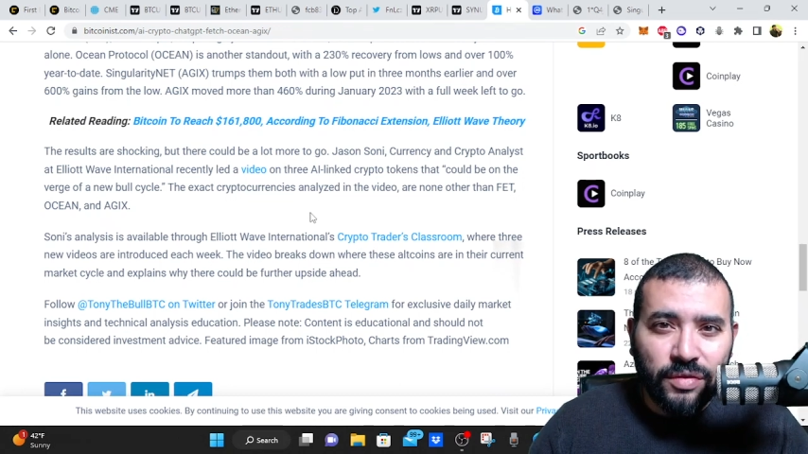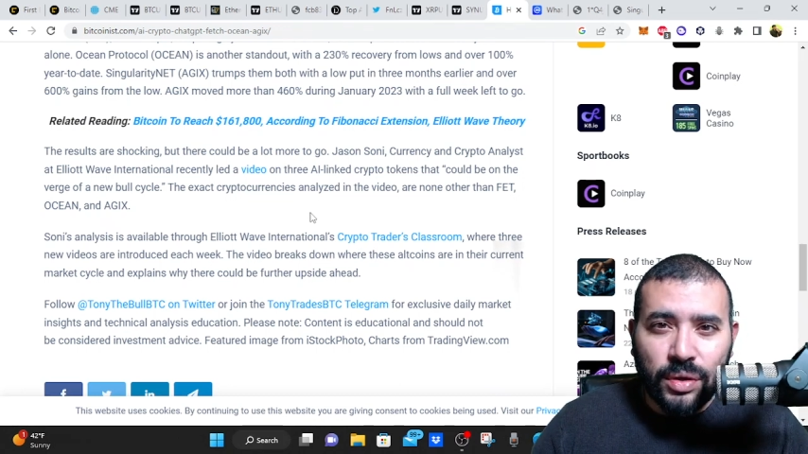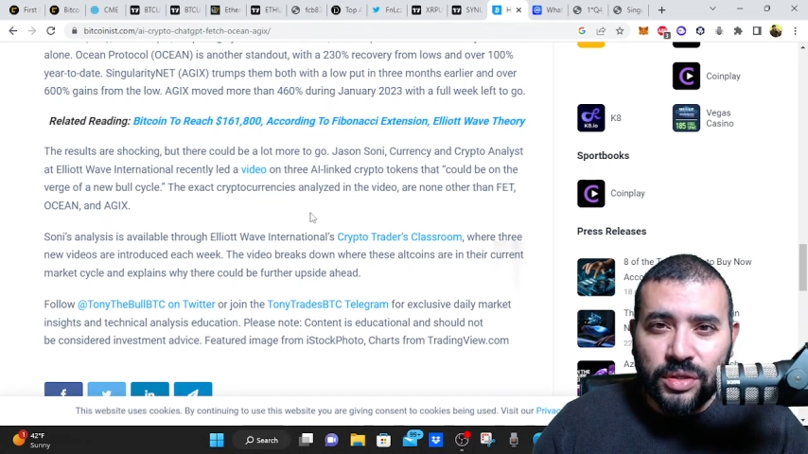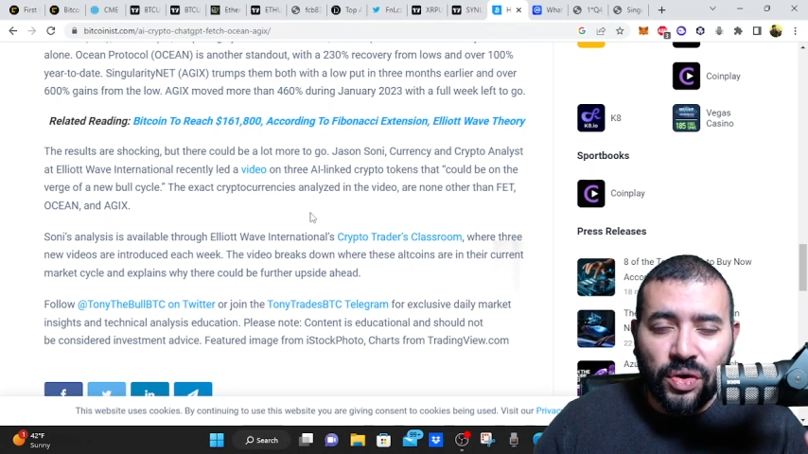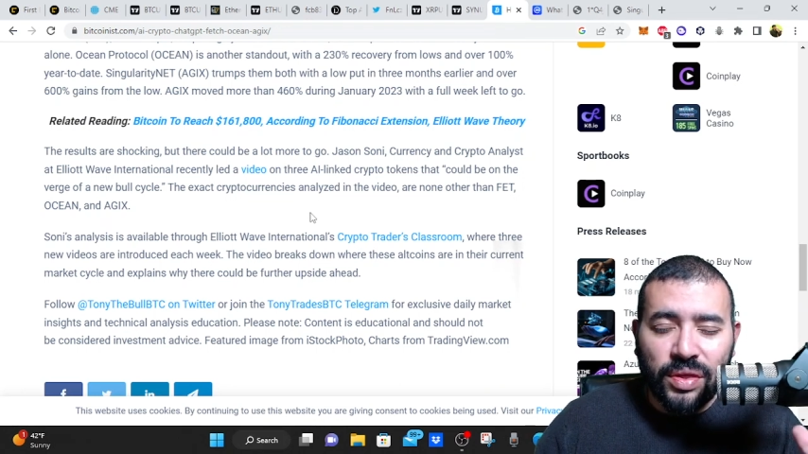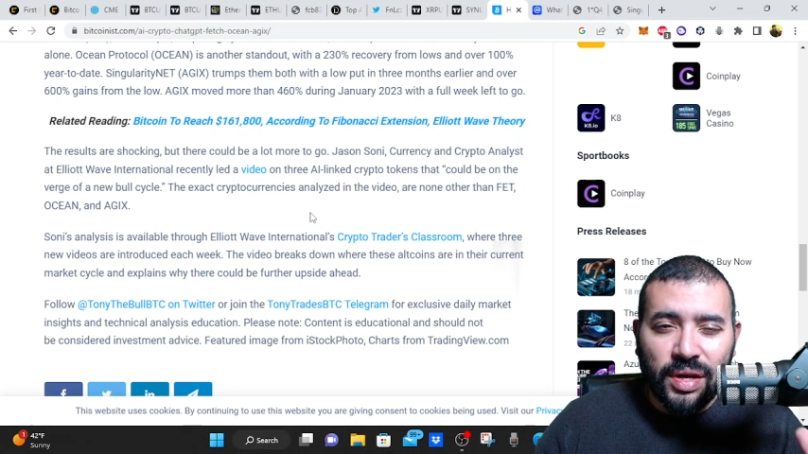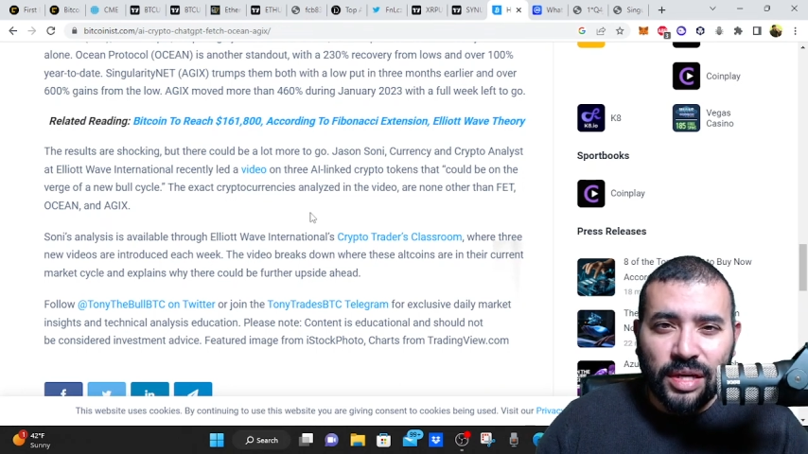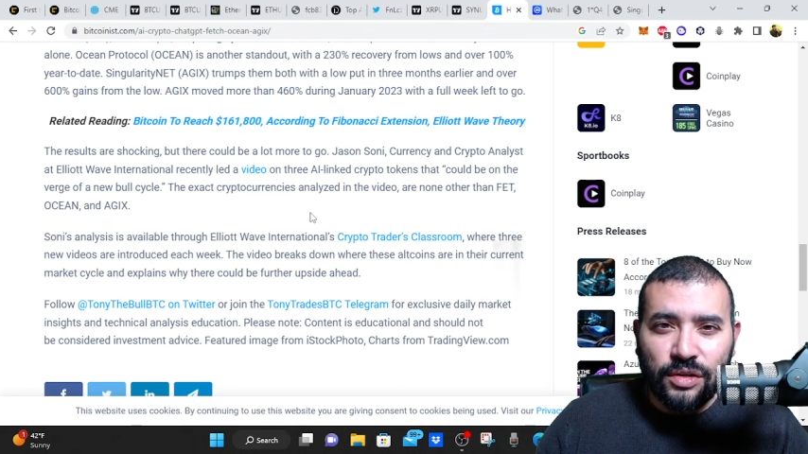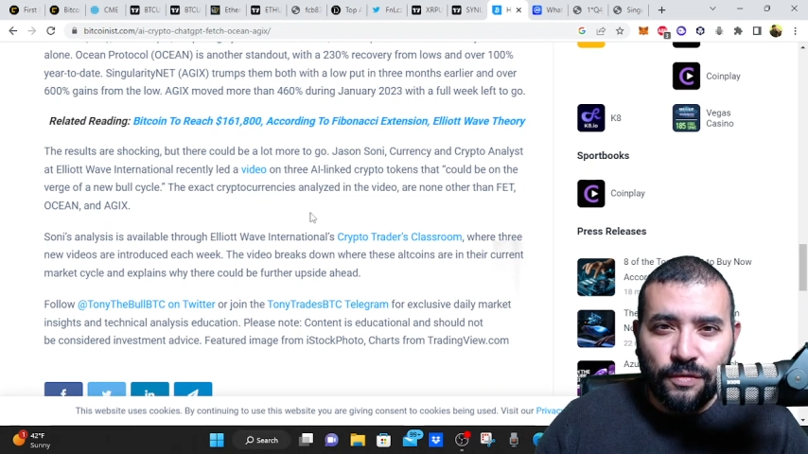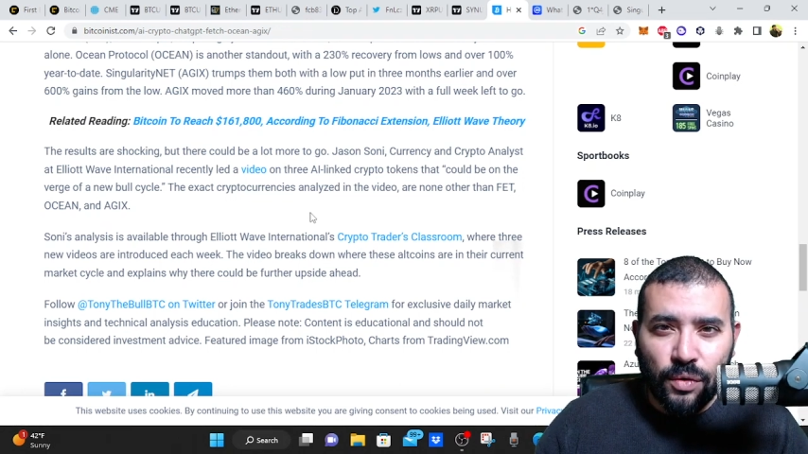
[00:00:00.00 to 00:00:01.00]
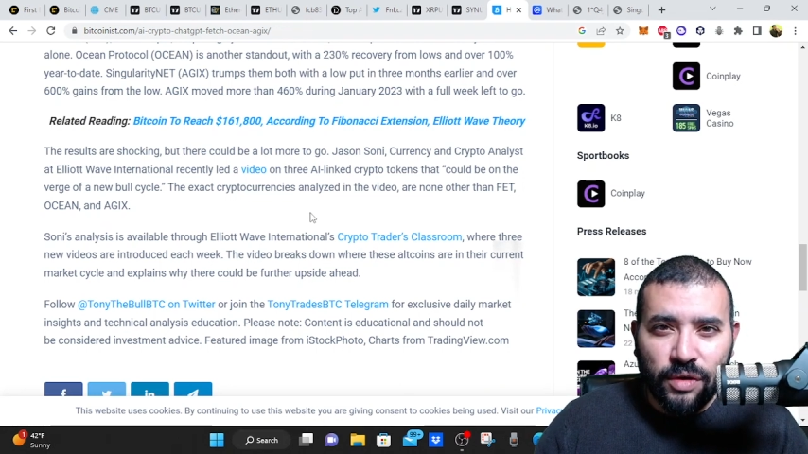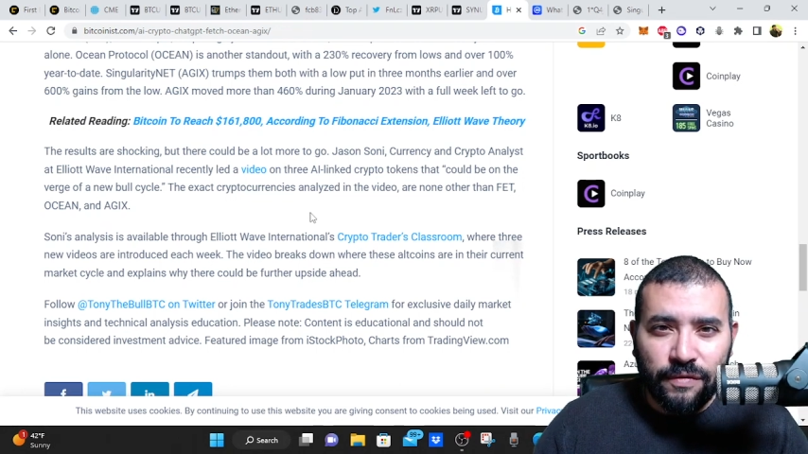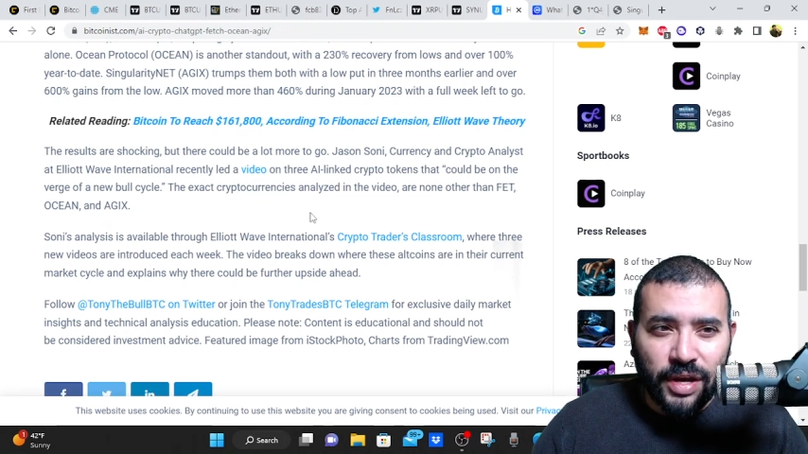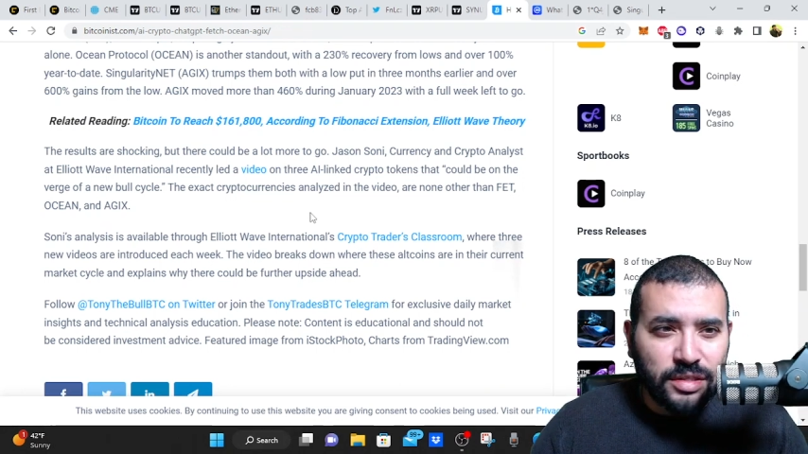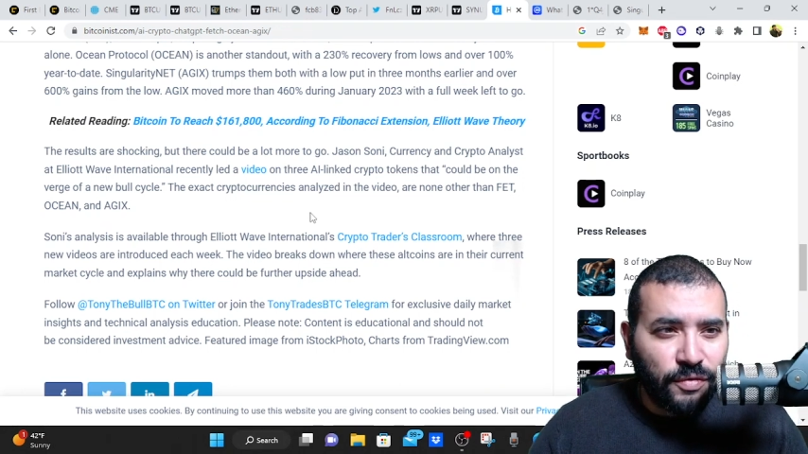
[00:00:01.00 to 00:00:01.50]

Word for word: there during the next euphoria phase.